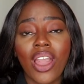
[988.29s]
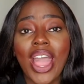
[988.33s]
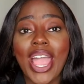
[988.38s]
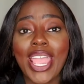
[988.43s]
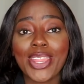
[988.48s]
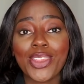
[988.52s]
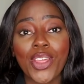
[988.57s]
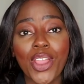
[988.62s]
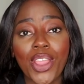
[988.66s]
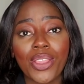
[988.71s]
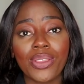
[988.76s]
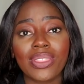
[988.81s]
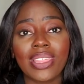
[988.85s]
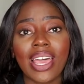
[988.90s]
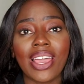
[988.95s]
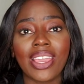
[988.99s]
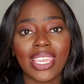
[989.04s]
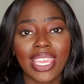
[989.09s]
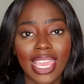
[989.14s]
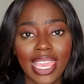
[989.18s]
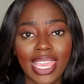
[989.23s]
I know
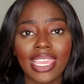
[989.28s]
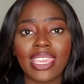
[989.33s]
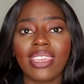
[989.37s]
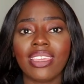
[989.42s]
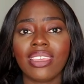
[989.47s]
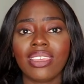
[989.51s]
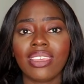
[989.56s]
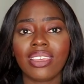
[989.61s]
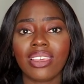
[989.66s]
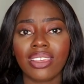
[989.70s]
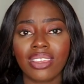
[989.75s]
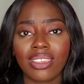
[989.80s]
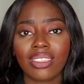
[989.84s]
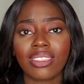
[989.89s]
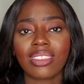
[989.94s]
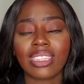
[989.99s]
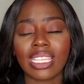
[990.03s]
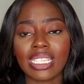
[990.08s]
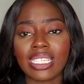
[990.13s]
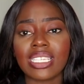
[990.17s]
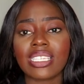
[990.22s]
that okay,
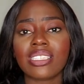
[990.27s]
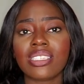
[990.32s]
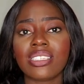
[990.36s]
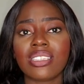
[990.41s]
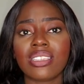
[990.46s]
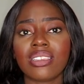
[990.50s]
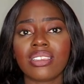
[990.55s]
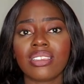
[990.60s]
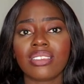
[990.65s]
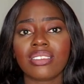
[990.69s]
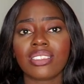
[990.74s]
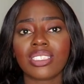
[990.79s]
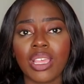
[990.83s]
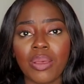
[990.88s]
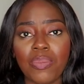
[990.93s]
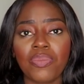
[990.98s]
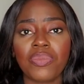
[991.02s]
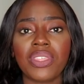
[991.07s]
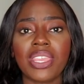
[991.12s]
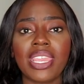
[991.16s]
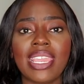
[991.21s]
this is
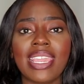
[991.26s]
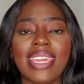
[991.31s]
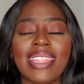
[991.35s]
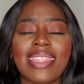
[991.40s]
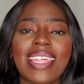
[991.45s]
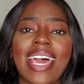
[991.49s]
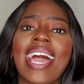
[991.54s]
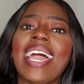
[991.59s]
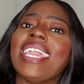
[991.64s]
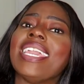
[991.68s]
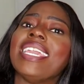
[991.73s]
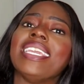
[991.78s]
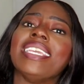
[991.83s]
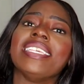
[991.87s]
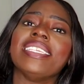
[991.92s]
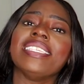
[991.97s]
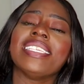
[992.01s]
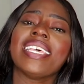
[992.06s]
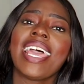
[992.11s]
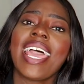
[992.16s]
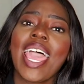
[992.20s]
something that
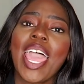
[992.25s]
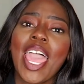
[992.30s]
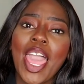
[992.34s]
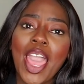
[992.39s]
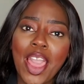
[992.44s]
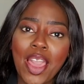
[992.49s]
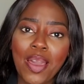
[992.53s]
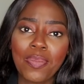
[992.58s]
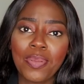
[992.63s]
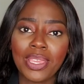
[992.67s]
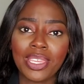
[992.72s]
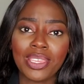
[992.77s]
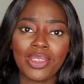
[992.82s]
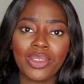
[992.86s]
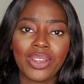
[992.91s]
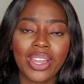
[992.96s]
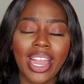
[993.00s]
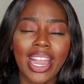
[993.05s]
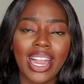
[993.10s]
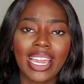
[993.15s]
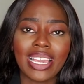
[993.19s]
is helping
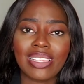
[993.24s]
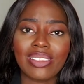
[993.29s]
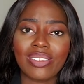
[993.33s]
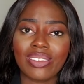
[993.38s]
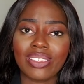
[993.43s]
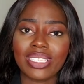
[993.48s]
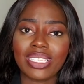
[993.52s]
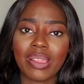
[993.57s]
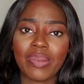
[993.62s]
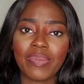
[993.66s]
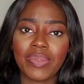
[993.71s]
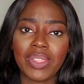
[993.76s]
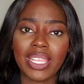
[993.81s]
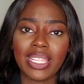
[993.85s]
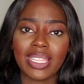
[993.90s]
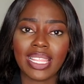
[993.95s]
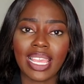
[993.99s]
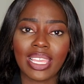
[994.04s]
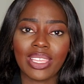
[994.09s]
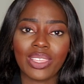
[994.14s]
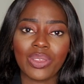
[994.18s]
you guys, or
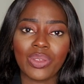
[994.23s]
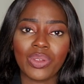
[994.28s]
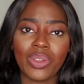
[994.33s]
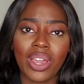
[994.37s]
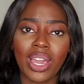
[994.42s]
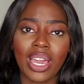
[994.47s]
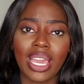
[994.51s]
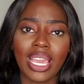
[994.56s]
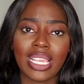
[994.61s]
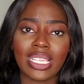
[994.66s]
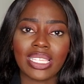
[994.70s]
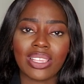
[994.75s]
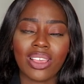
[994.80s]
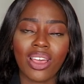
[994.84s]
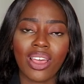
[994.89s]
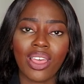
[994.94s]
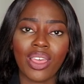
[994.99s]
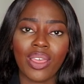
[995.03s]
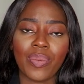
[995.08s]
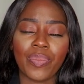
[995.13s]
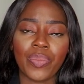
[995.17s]
something that you guys
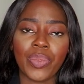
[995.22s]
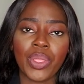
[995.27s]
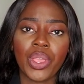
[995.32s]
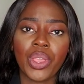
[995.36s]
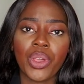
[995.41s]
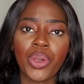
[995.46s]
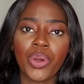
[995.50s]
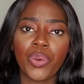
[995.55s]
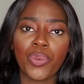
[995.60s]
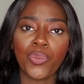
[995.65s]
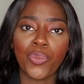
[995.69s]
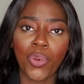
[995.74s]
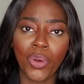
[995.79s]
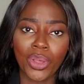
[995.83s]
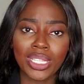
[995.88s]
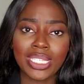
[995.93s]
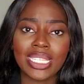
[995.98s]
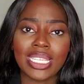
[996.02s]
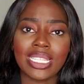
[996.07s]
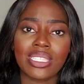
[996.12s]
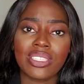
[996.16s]

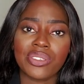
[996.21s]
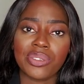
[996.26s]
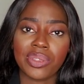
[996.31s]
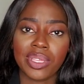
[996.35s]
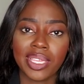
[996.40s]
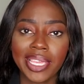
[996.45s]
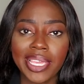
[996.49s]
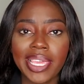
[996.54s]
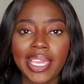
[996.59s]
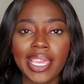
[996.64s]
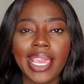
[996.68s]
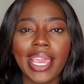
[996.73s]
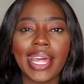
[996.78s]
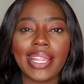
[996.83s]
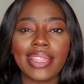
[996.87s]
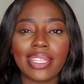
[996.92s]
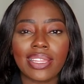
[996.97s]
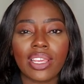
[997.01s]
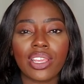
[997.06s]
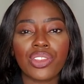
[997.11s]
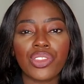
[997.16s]
wanted to hear,
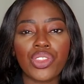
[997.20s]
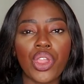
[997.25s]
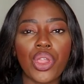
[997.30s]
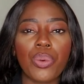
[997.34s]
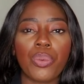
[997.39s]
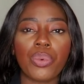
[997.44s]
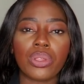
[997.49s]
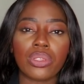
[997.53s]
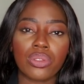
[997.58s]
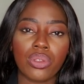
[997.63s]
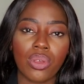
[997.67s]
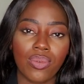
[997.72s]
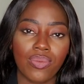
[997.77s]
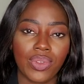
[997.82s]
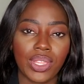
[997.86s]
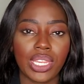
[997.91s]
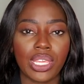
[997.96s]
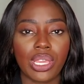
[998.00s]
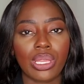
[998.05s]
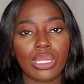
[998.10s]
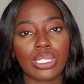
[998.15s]
and then I know what sort of
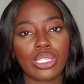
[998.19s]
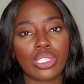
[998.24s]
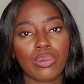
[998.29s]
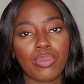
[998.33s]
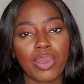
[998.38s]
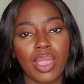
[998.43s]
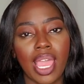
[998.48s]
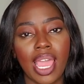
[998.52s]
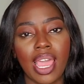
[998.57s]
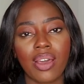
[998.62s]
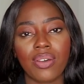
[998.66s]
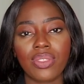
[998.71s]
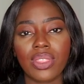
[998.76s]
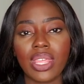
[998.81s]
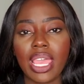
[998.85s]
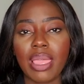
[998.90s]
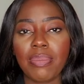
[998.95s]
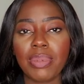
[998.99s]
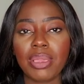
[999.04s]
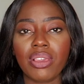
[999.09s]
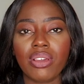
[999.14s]
videos to put out
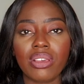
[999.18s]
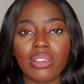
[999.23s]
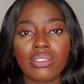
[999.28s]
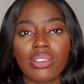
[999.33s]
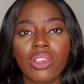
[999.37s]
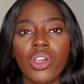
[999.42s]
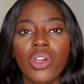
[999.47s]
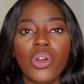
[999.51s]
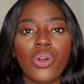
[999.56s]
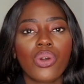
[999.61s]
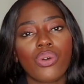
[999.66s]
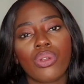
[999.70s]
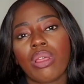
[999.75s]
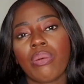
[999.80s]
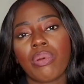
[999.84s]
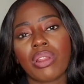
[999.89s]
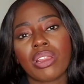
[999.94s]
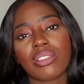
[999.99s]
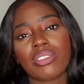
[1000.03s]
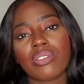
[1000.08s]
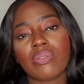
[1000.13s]
there, because all I
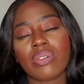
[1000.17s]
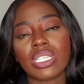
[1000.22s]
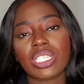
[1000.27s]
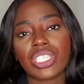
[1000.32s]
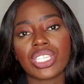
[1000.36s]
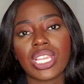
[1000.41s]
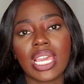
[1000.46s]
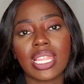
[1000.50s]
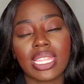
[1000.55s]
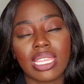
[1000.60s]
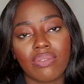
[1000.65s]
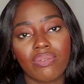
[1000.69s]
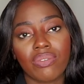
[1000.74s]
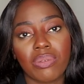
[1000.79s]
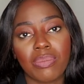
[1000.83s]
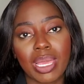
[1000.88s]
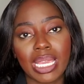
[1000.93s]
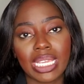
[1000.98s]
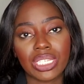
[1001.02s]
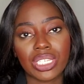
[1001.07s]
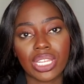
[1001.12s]
want to do is share the
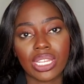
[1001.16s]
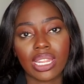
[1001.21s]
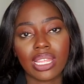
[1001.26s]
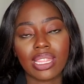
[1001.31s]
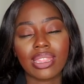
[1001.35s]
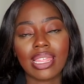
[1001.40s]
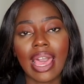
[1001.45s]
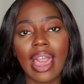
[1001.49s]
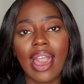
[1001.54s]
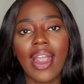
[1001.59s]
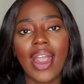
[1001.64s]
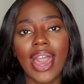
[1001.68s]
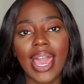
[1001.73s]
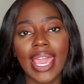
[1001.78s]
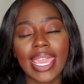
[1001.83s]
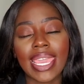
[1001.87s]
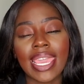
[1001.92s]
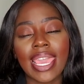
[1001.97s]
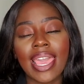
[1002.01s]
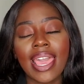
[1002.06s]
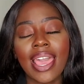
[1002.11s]
information that
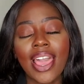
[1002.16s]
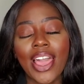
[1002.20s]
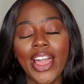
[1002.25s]
I